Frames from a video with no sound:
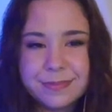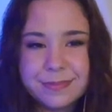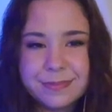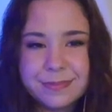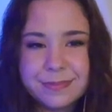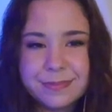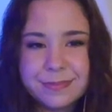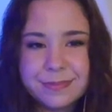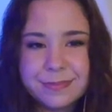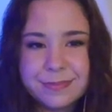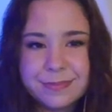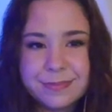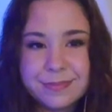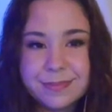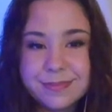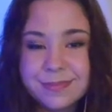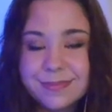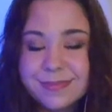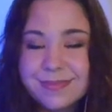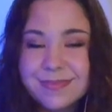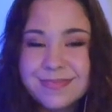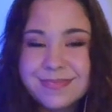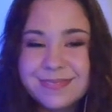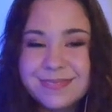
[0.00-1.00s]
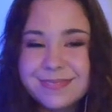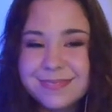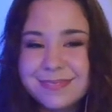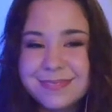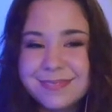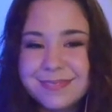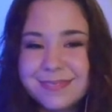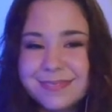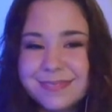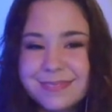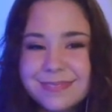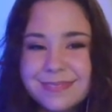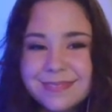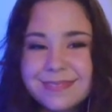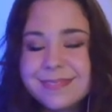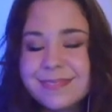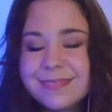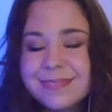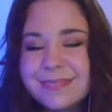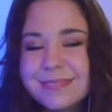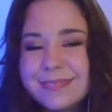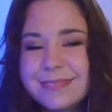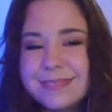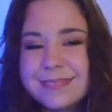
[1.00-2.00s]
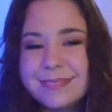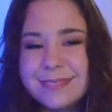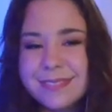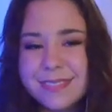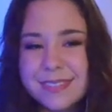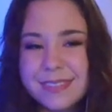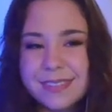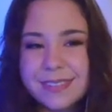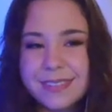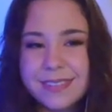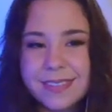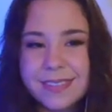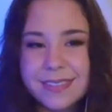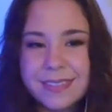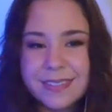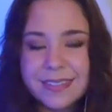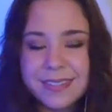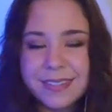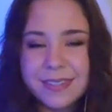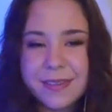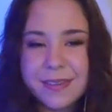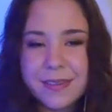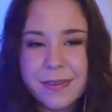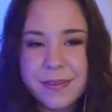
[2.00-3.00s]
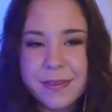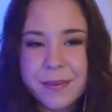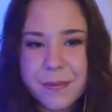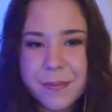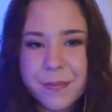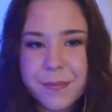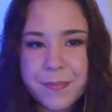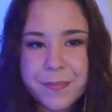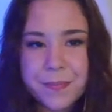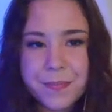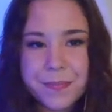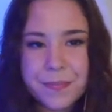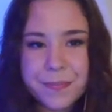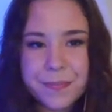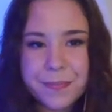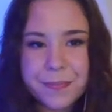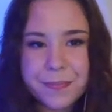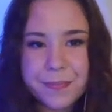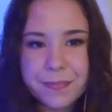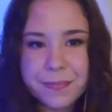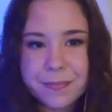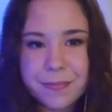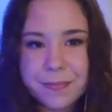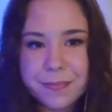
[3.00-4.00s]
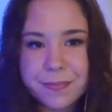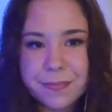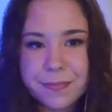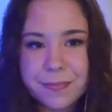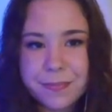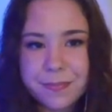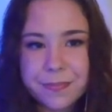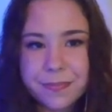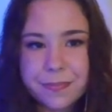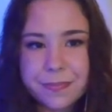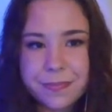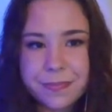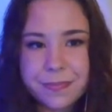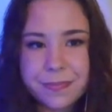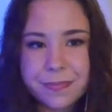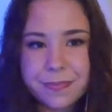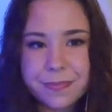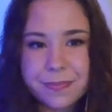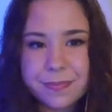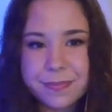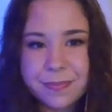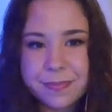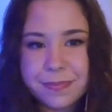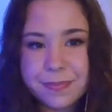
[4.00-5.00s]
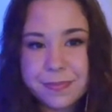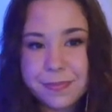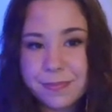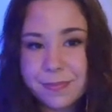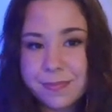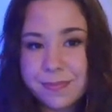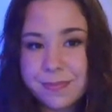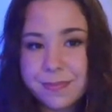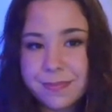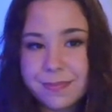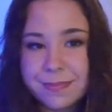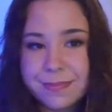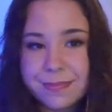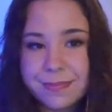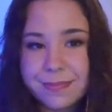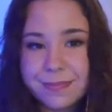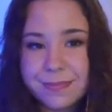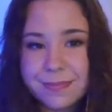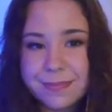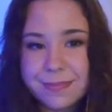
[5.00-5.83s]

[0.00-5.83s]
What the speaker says: (silent)